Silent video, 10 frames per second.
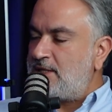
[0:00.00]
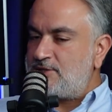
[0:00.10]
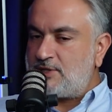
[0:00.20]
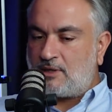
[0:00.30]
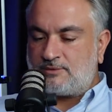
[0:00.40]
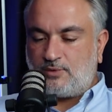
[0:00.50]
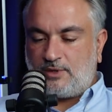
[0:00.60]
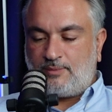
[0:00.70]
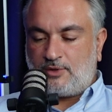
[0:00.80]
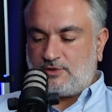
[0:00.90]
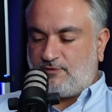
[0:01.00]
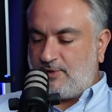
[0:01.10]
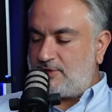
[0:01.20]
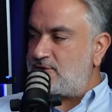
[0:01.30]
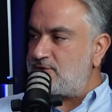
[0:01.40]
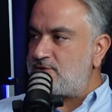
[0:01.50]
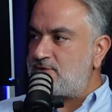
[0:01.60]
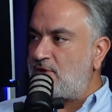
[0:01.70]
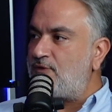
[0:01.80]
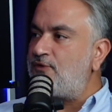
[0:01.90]
She comes with a bunch of pictures
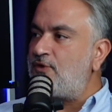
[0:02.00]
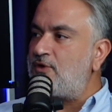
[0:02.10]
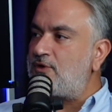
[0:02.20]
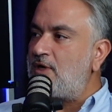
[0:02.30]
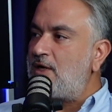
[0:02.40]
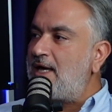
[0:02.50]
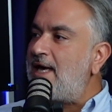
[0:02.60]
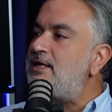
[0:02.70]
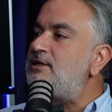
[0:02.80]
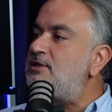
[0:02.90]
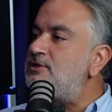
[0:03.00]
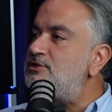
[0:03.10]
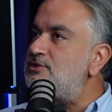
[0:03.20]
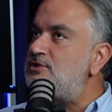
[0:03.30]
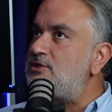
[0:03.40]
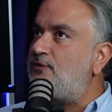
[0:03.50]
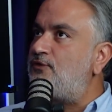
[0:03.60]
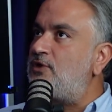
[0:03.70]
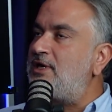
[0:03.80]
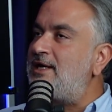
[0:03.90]
of her heritage, of
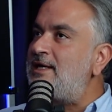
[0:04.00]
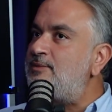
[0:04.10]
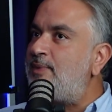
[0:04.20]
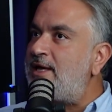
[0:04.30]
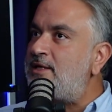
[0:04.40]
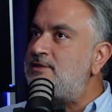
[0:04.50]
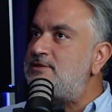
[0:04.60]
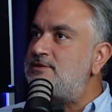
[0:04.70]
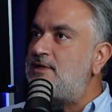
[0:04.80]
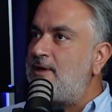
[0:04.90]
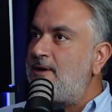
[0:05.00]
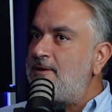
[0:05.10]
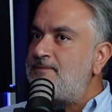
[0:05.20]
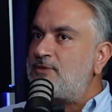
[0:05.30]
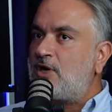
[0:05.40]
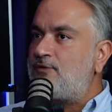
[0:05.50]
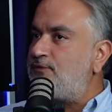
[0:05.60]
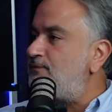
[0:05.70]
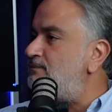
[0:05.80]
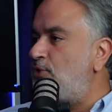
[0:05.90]
her grandparents,
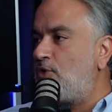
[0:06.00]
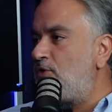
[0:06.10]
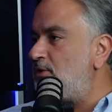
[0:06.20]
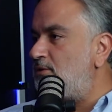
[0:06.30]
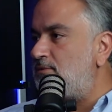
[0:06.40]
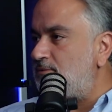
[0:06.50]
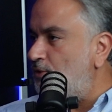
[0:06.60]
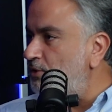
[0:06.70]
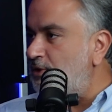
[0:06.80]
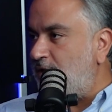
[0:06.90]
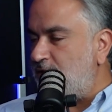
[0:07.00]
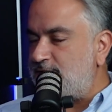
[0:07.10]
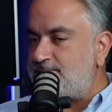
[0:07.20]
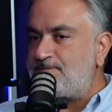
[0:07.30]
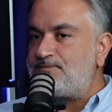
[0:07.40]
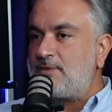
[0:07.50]
of the old days.